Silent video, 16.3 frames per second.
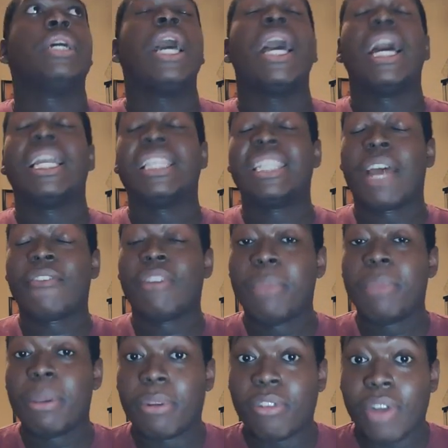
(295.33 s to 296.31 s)
And then I
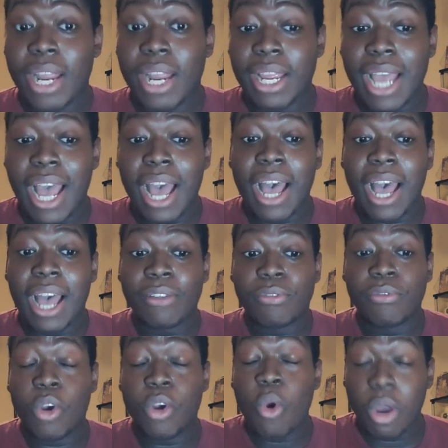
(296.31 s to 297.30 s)
remember, right? I
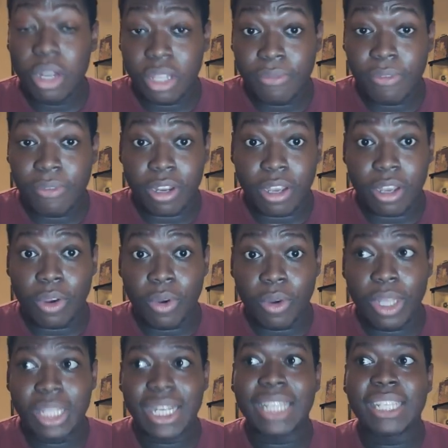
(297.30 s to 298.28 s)
recorded the video,
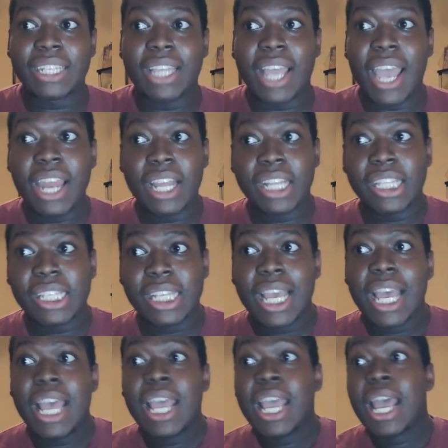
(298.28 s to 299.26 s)
and then I did the edits.
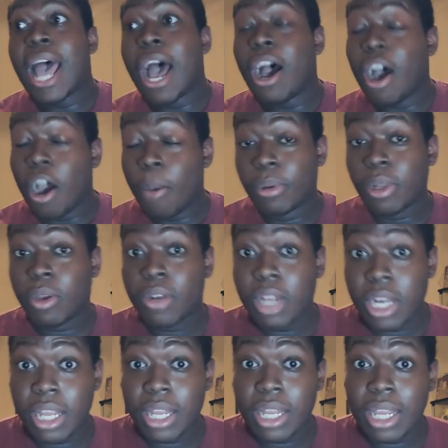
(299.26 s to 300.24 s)
I uploaded
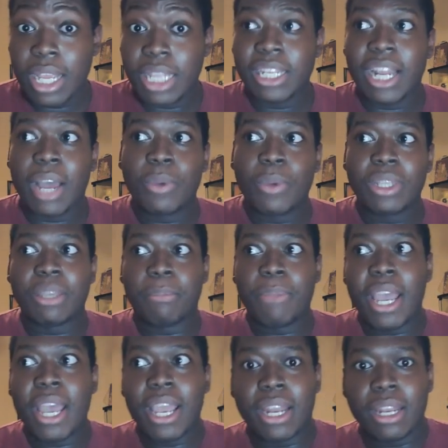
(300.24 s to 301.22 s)
it, and then I went to
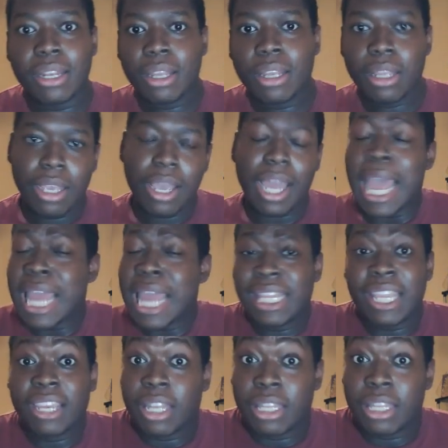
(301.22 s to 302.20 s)
bed. And I didn't
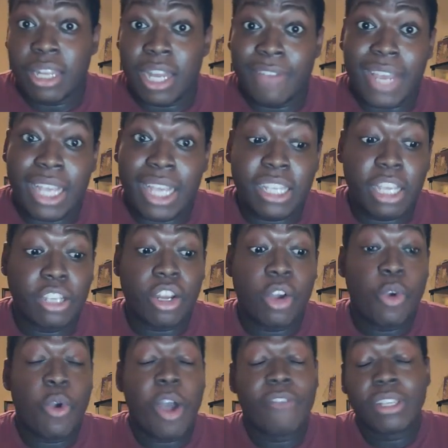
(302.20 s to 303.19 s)
think nothing of it. I said, you know,
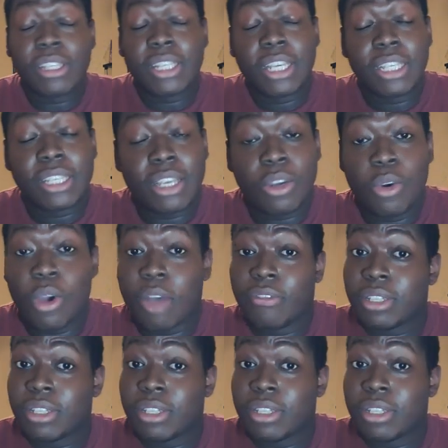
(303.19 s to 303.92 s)
whoever sees it, whoever